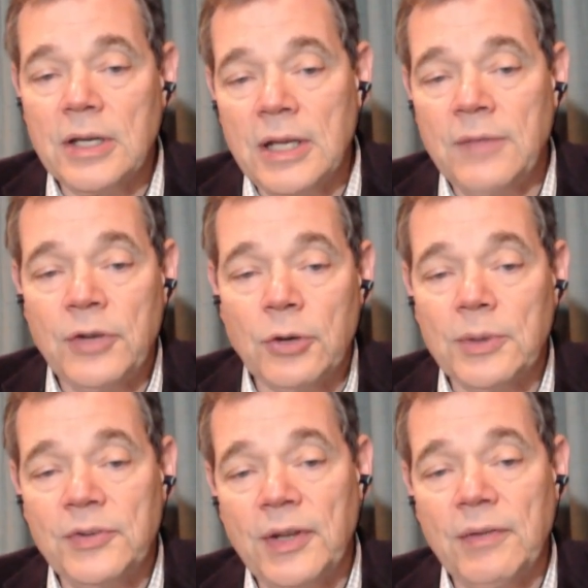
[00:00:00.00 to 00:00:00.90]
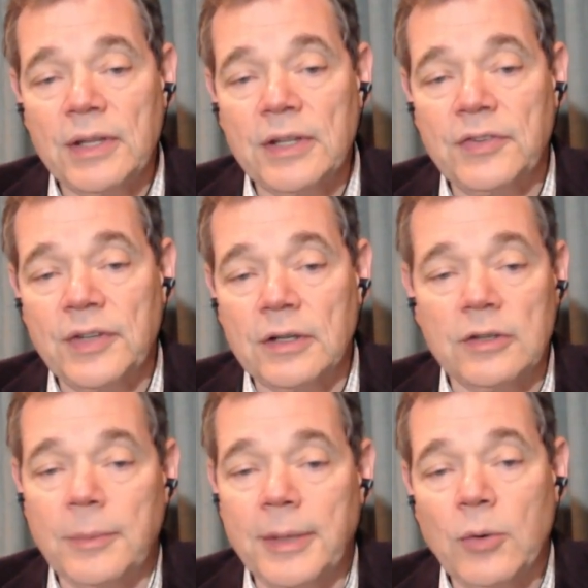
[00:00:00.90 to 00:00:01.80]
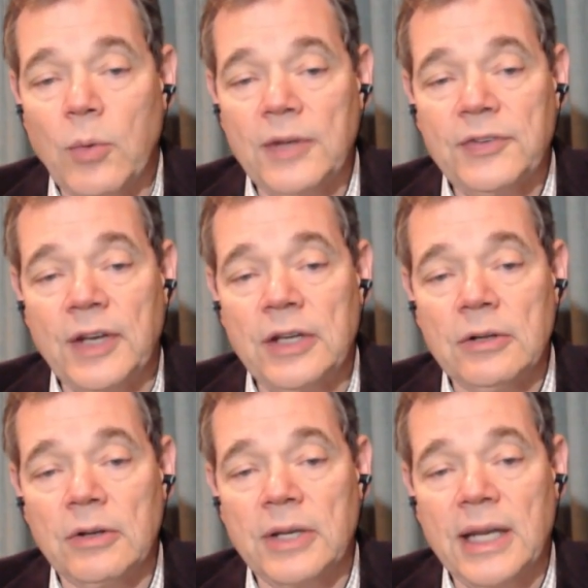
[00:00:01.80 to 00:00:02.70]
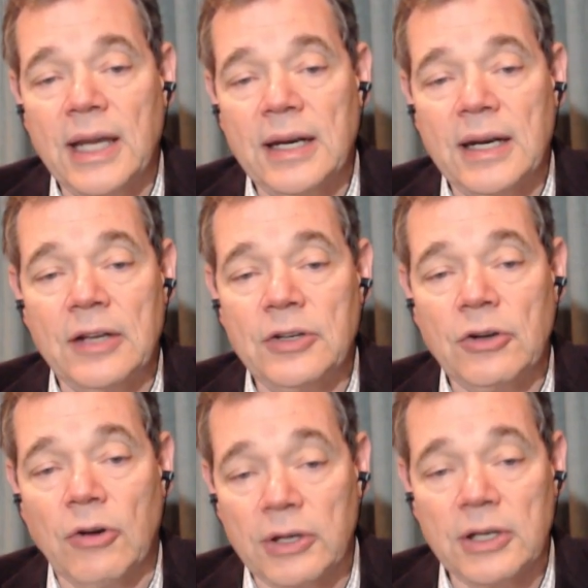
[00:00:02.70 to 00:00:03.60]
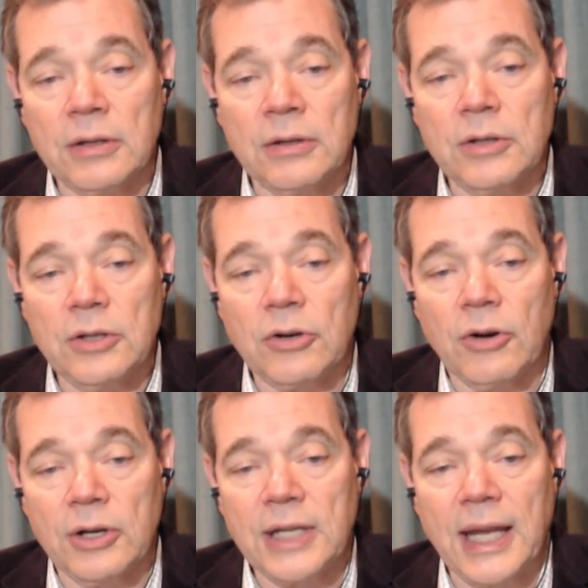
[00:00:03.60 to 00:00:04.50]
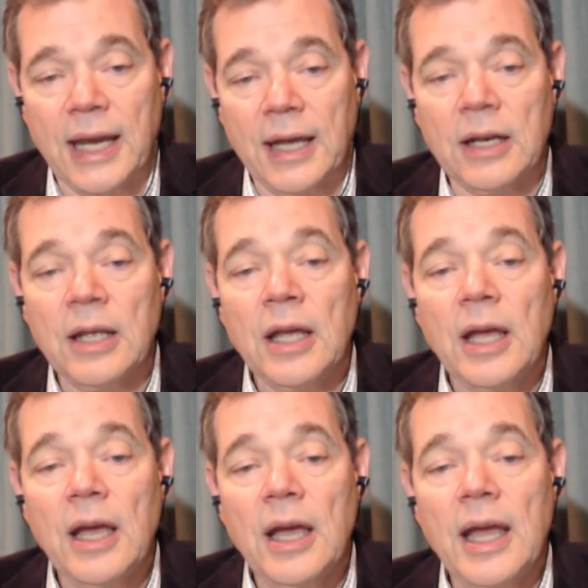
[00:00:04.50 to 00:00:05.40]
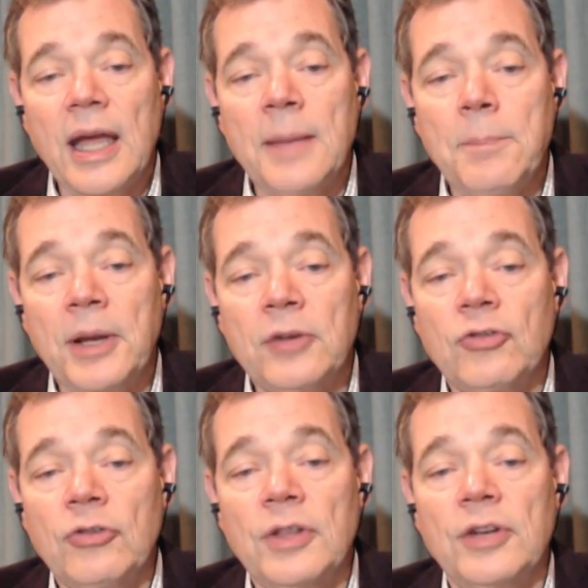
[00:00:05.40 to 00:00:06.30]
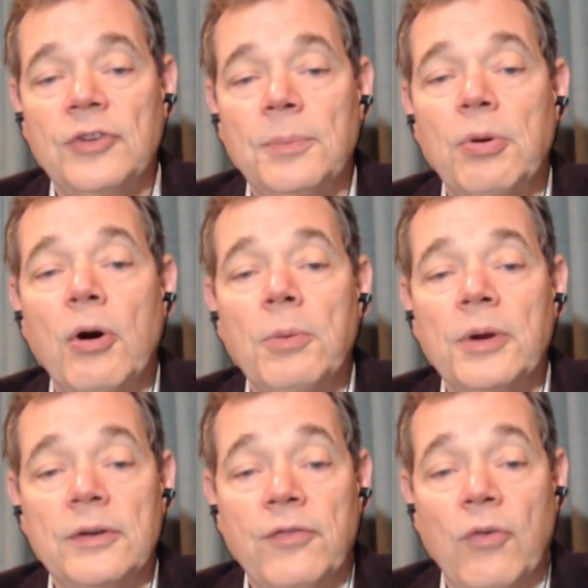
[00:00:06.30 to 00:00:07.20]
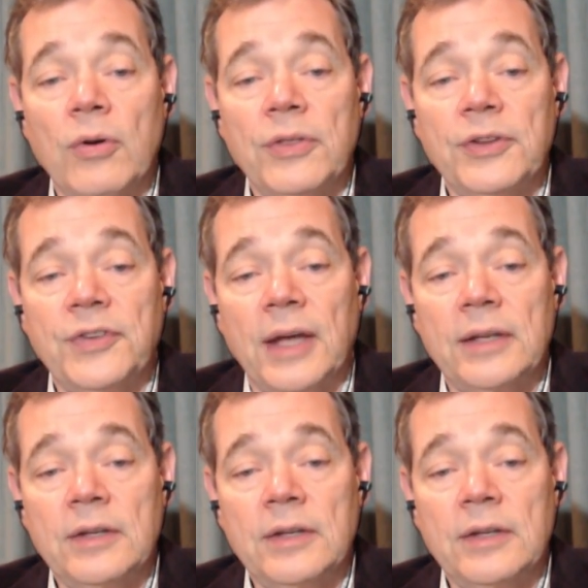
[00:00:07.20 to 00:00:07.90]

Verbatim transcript: if you're receiving the signal, no matter what set you're looking at it on, you're going to get a picture that's appropriate for the set.